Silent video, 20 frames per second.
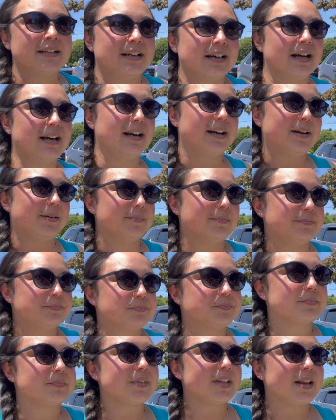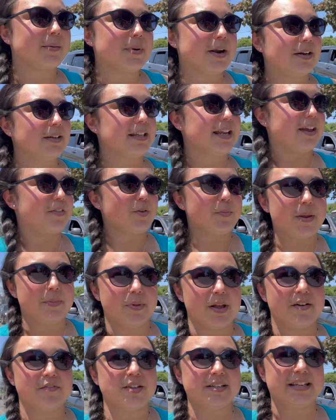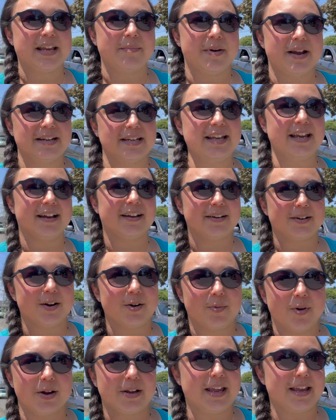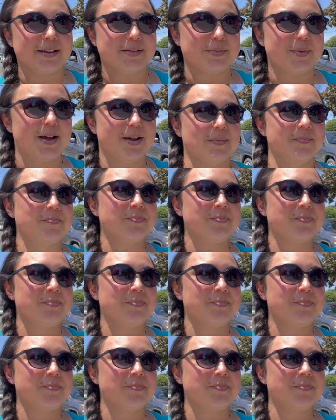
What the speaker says: Apparently other people have the same idea and are walking as well.